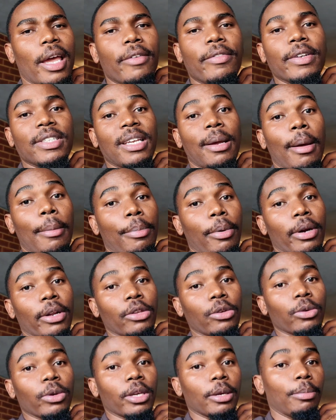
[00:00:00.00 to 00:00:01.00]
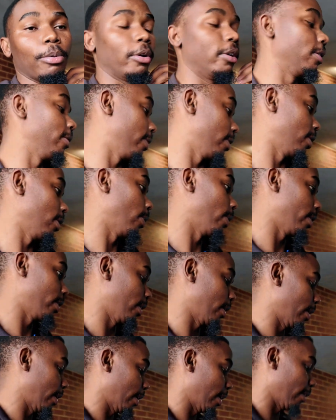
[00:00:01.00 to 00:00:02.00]
every time i bought a new keyboard even the one
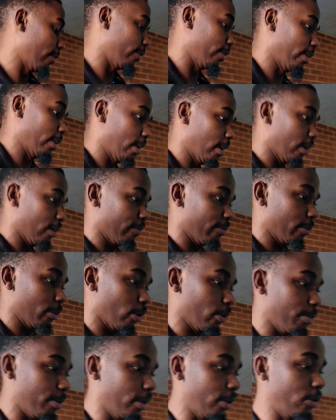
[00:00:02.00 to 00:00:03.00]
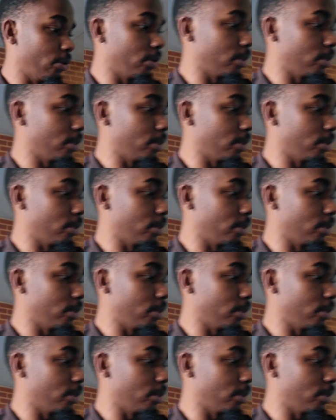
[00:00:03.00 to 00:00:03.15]
that i have here that i have not been